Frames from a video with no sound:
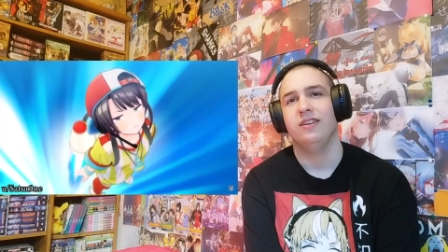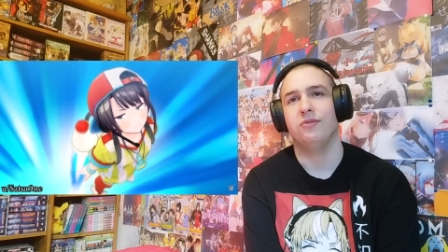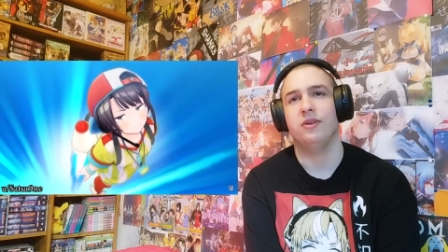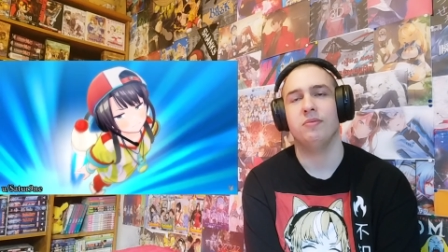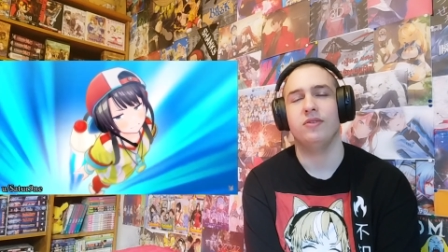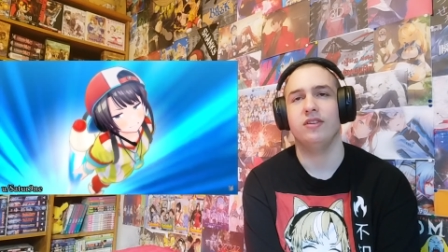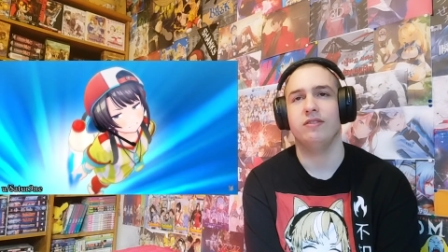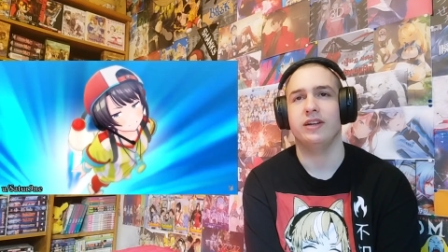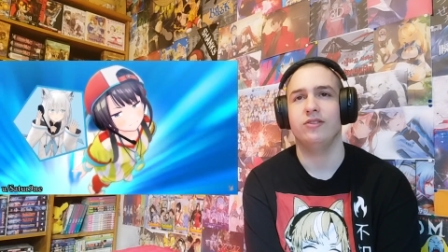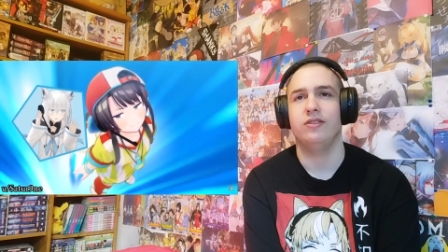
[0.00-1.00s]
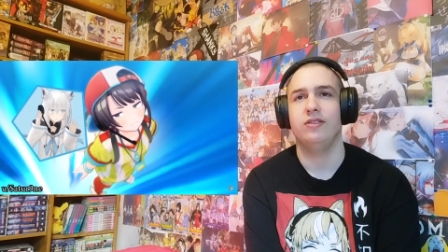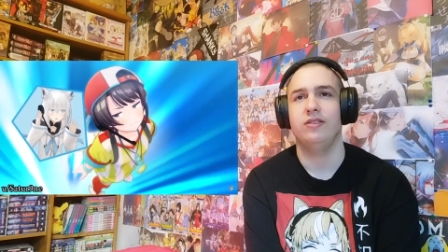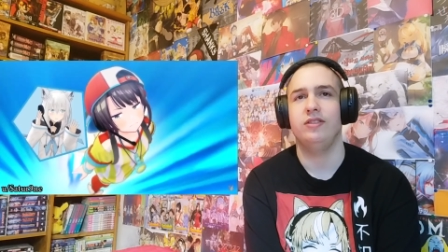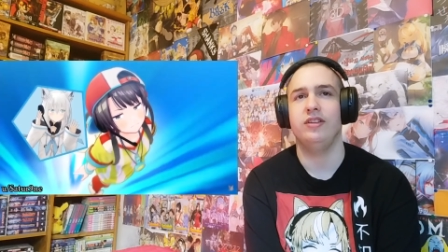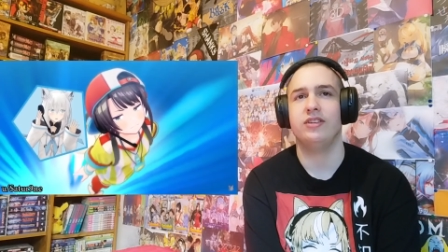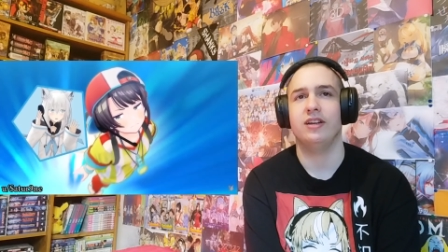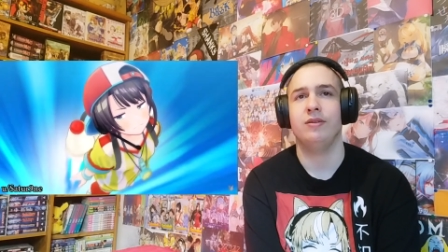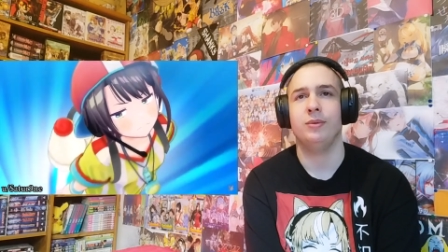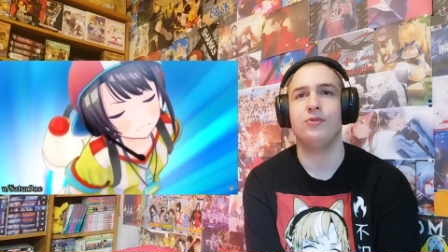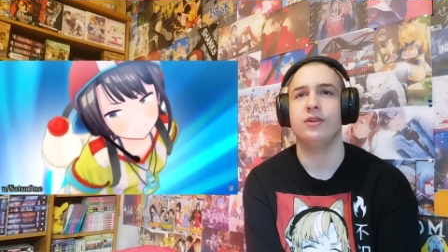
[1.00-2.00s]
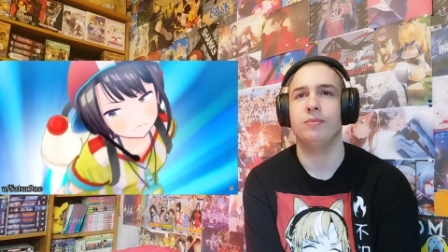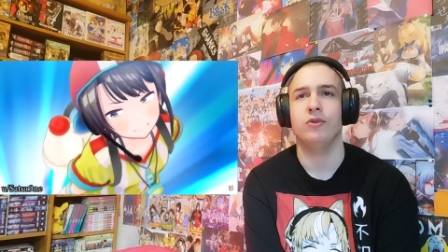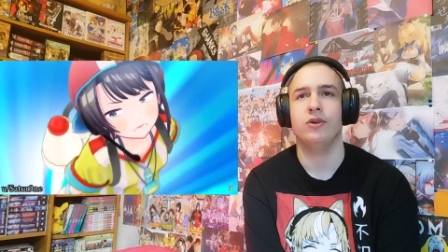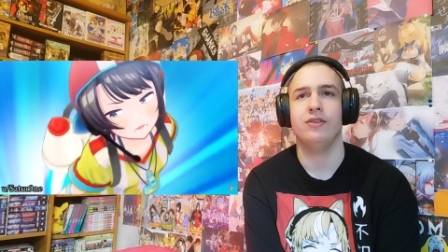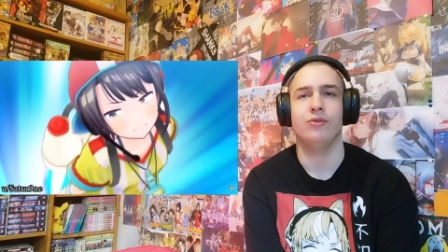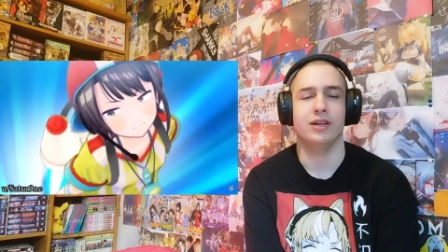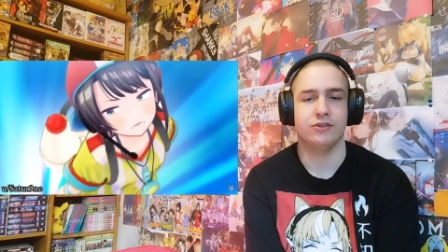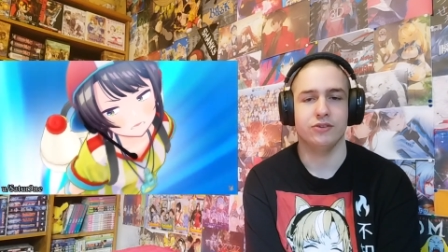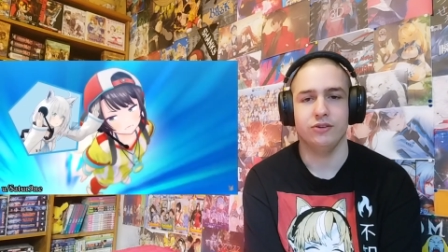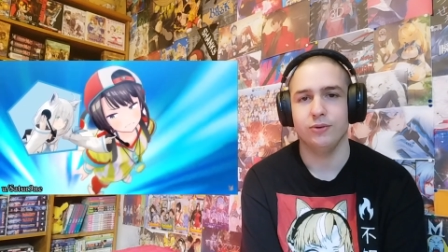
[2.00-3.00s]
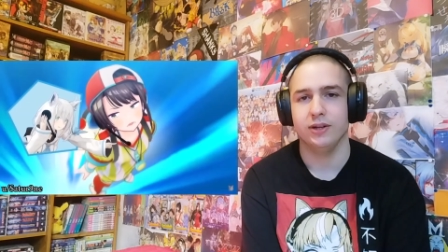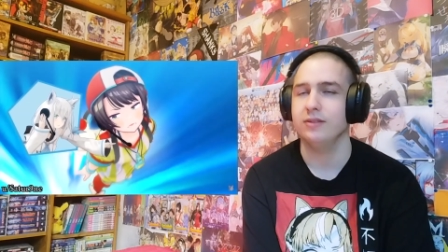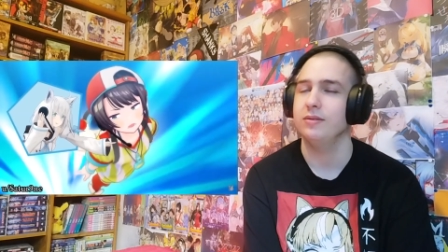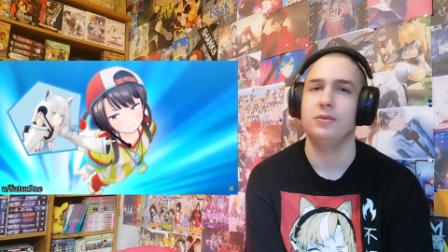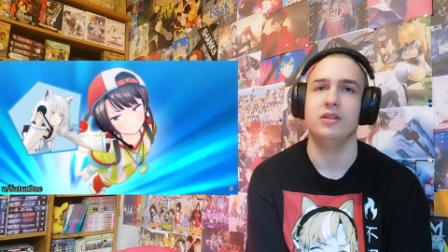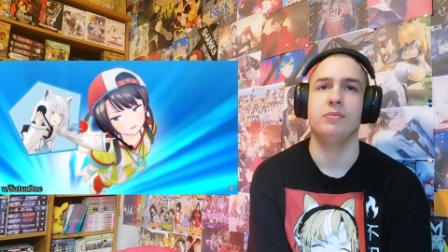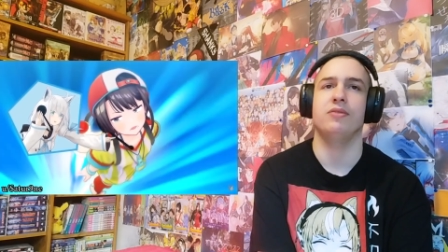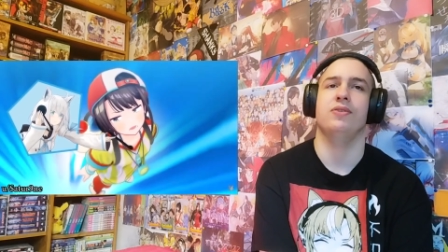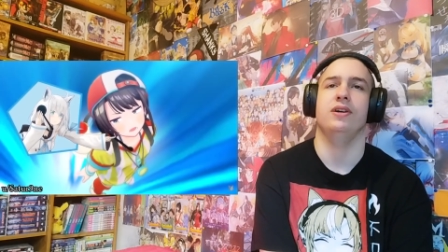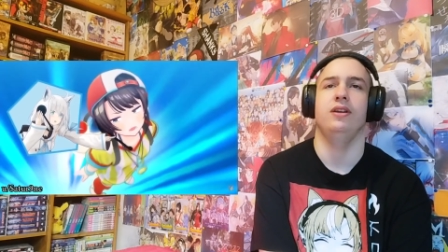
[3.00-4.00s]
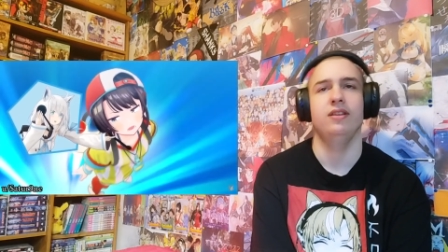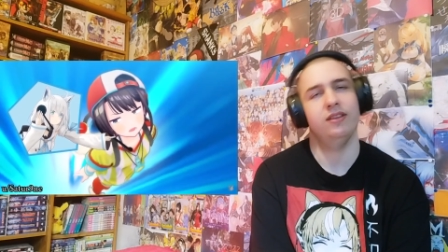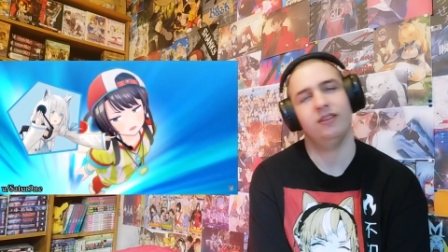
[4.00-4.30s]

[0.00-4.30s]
It's really impressive, this kind of animation that more or less looks like but that's fine.